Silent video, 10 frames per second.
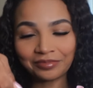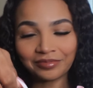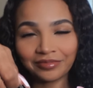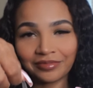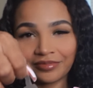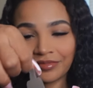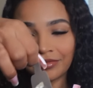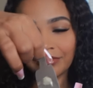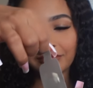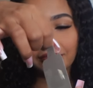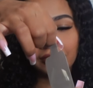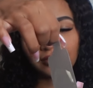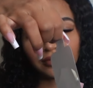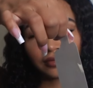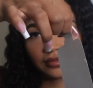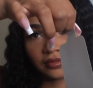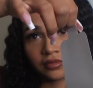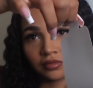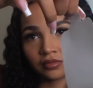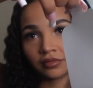
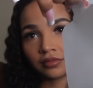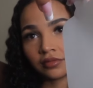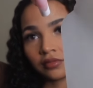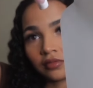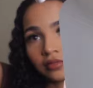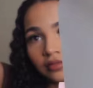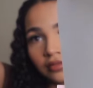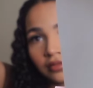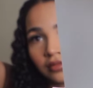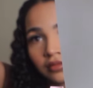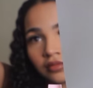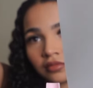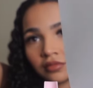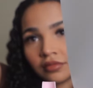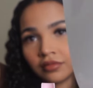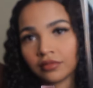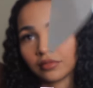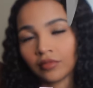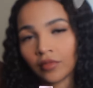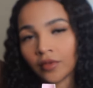
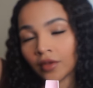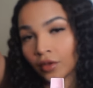[no speech]